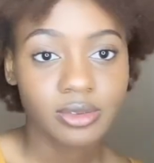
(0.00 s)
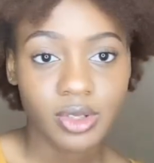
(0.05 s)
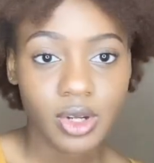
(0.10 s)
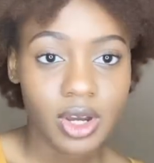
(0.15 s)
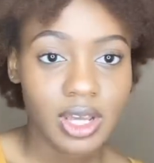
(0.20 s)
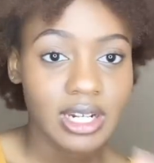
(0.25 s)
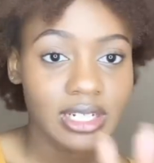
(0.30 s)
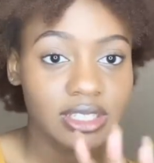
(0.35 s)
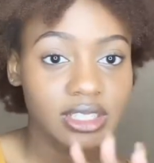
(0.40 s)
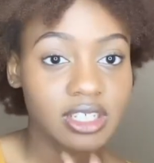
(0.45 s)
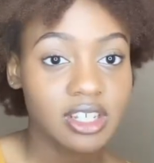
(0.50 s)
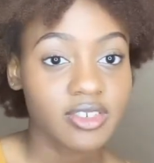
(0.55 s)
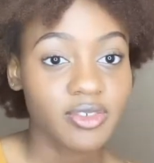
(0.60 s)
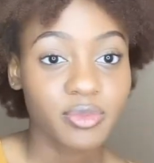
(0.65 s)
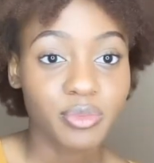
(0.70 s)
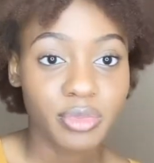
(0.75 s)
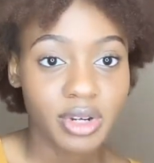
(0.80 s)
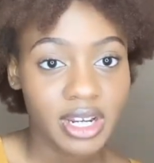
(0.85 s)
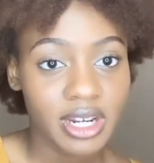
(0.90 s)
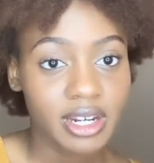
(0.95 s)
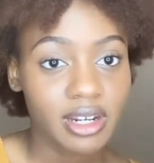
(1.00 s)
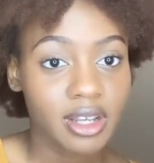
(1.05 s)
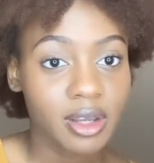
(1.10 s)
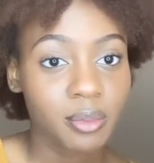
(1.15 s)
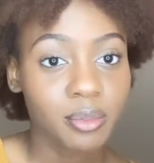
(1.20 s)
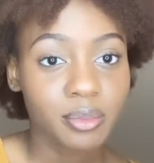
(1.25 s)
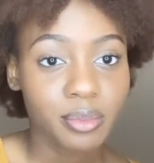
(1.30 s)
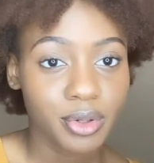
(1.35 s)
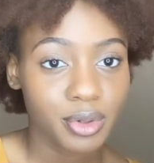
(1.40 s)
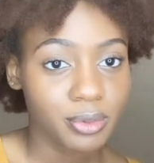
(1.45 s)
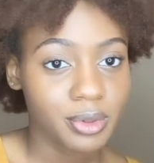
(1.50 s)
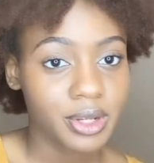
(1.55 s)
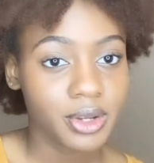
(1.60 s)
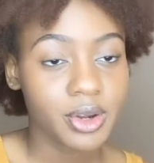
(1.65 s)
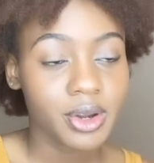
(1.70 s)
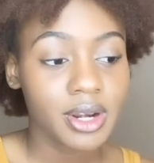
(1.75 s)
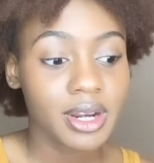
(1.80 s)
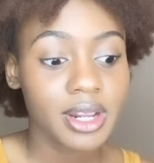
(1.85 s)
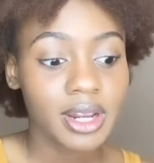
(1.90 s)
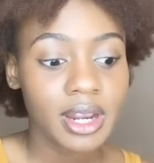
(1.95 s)
all that stuff, braid it up, put a wig
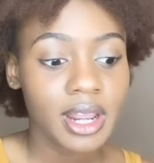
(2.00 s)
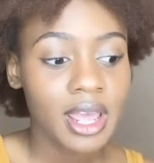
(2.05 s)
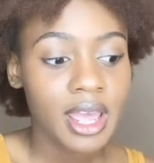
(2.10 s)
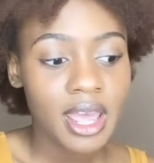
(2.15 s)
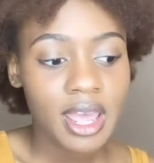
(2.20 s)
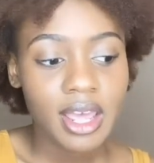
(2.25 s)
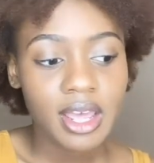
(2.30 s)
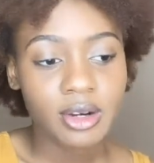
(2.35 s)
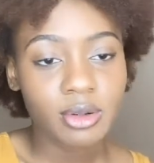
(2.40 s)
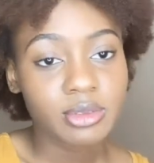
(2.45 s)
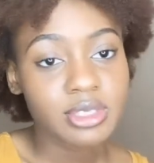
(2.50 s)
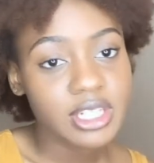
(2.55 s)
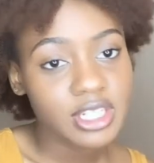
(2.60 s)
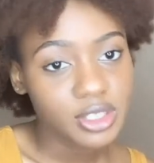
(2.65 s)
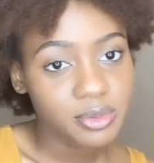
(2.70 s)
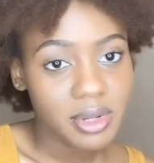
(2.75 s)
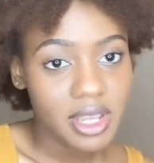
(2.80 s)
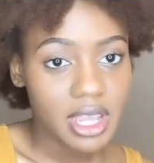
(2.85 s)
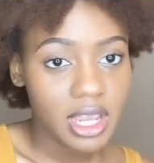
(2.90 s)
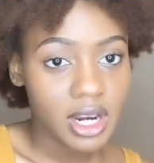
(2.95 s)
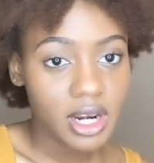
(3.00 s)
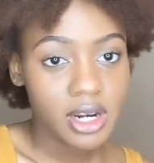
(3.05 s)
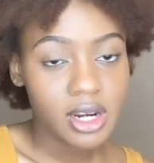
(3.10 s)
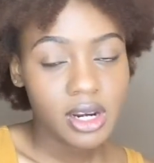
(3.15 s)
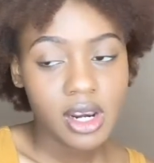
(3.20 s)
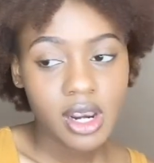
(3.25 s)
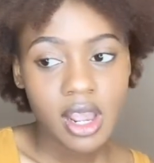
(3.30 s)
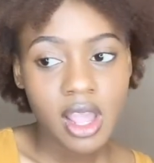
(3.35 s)
on it. I don't touch my hair.